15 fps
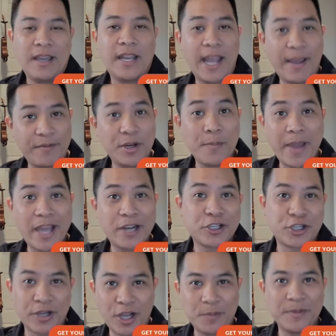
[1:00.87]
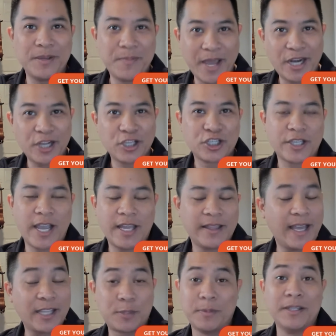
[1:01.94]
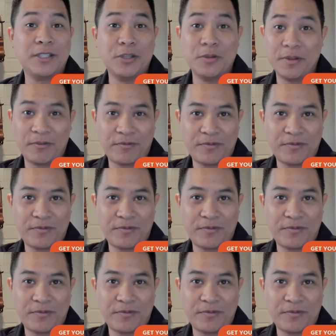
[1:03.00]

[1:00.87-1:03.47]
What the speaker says: and having a manager help me manage that. And that's been doing